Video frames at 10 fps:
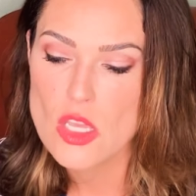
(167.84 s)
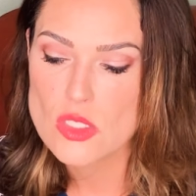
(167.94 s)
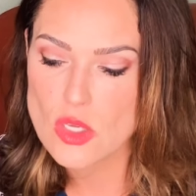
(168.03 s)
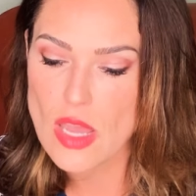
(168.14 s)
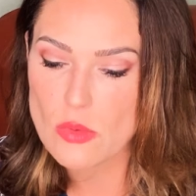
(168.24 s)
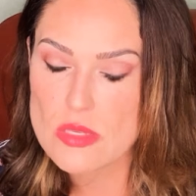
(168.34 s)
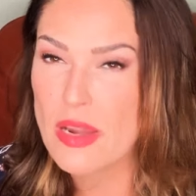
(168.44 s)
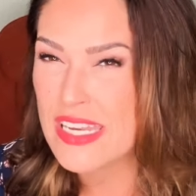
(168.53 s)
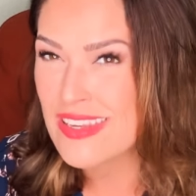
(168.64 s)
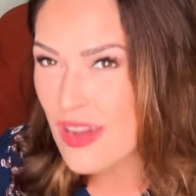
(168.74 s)
So that was
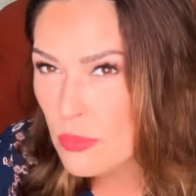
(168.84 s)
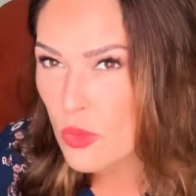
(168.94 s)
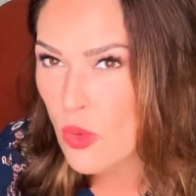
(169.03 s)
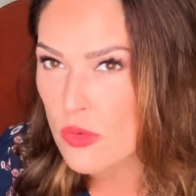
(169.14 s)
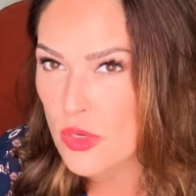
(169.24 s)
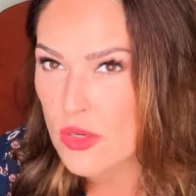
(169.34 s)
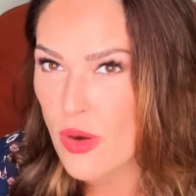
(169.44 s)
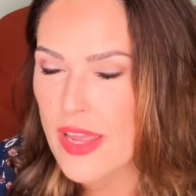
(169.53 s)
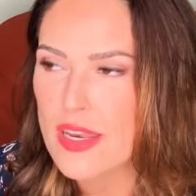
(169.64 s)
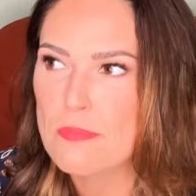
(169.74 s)
my #1
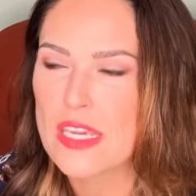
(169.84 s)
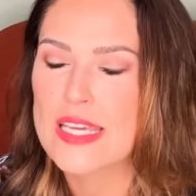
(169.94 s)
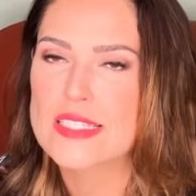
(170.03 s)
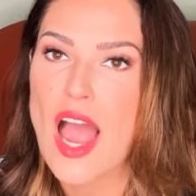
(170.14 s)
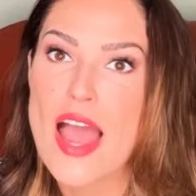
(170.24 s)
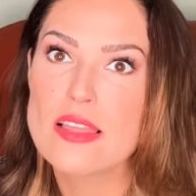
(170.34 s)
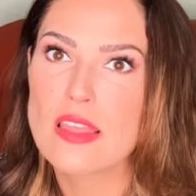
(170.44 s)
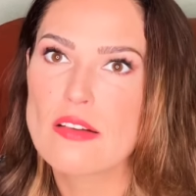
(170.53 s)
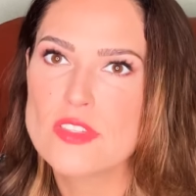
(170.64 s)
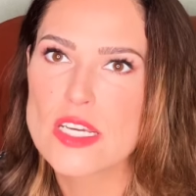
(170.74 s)
regret, because I
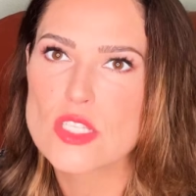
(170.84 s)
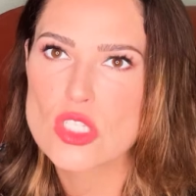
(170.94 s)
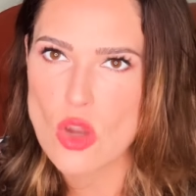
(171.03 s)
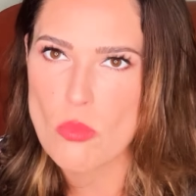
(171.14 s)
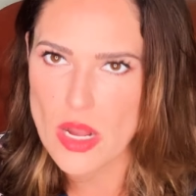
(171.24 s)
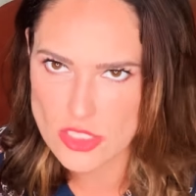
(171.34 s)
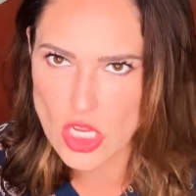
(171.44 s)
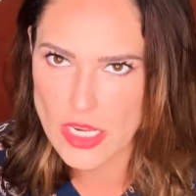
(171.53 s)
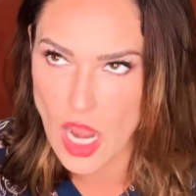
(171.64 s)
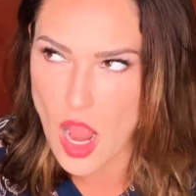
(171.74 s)
loved it so much
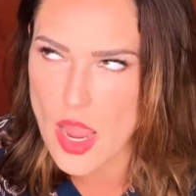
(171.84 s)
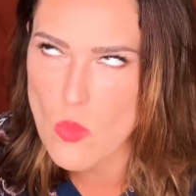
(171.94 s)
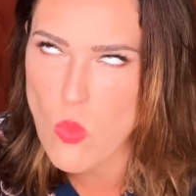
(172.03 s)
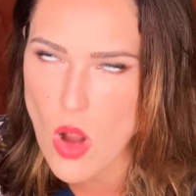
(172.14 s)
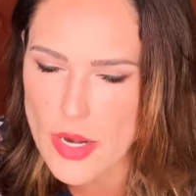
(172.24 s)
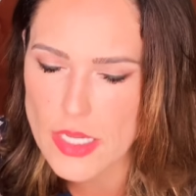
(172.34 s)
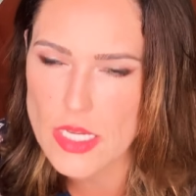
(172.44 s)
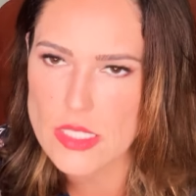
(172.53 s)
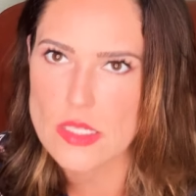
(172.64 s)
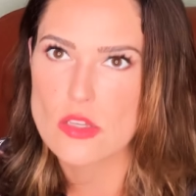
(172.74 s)
and I wanted
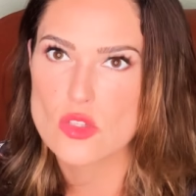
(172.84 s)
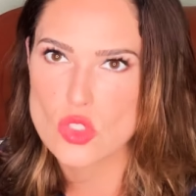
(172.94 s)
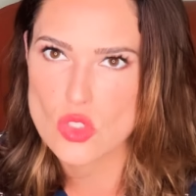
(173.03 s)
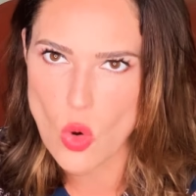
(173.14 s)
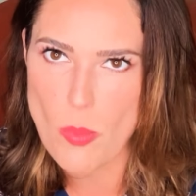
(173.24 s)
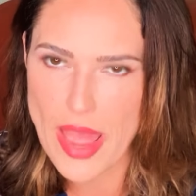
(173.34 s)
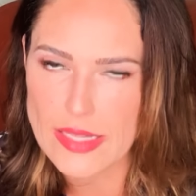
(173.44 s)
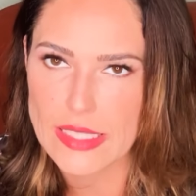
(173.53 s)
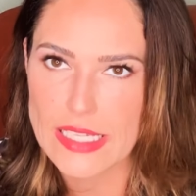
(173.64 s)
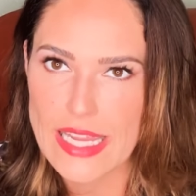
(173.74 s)
it so
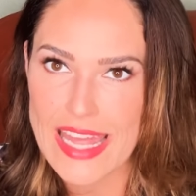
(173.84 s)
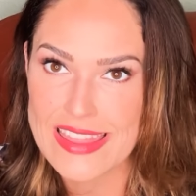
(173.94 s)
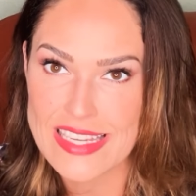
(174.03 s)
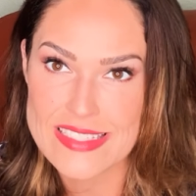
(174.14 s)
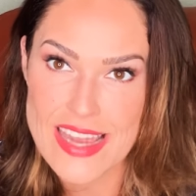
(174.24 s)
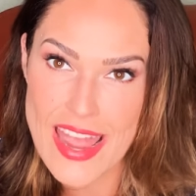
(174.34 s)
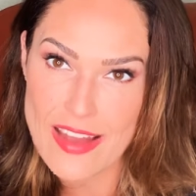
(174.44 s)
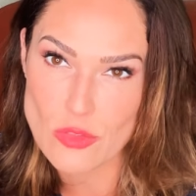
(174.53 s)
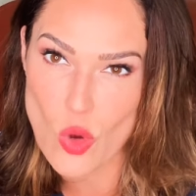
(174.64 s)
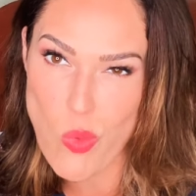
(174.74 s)
badly, and then to
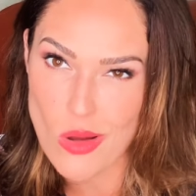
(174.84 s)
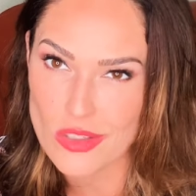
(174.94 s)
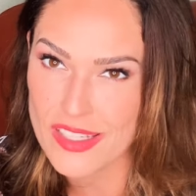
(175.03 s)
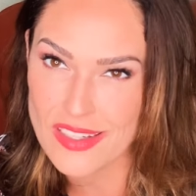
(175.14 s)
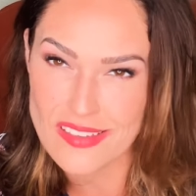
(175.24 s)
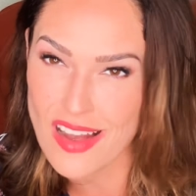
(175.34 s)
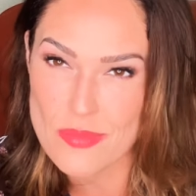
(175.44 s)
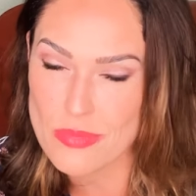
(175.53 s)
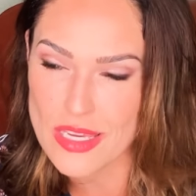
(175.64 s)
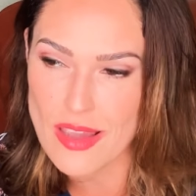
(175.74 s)
have the quality
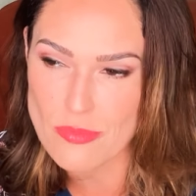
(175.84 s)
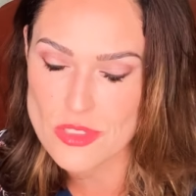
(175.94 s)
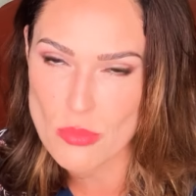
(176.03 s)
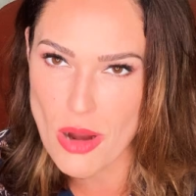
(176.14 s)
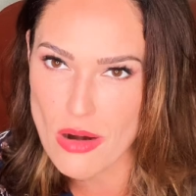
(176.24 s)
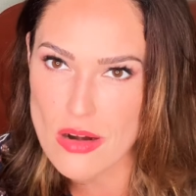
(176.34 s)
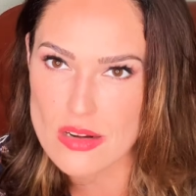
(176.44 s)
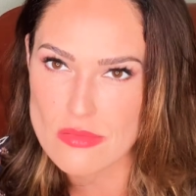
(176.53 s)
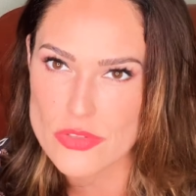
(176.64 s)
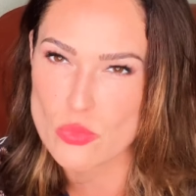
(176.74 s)
not be up to
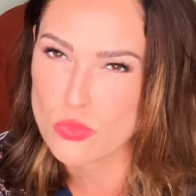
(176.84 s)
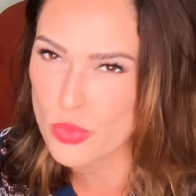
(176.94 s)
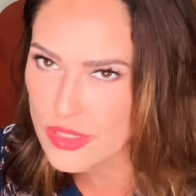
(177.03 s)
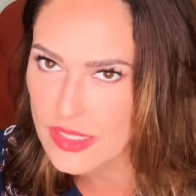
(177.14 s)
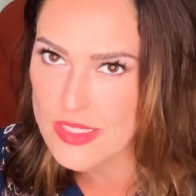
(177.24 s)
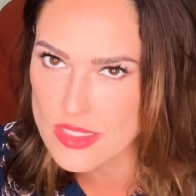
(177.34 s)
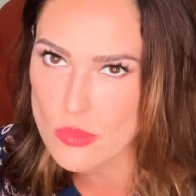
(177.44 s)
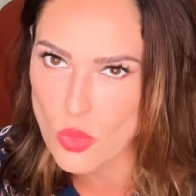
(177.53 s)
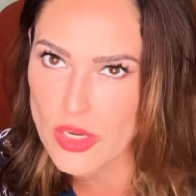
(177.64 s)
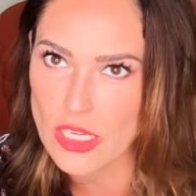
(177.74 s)
par was really
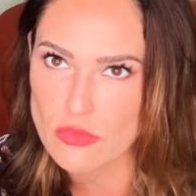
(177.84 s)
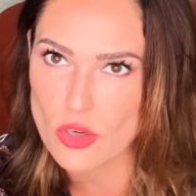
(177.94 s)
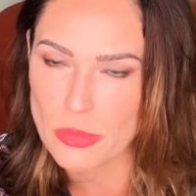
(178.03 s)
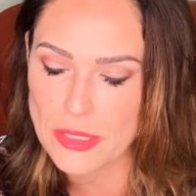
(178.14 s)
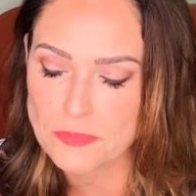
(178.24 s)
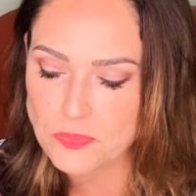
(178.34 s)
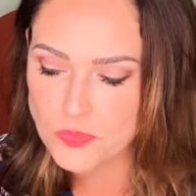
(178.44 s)
disappointing for me.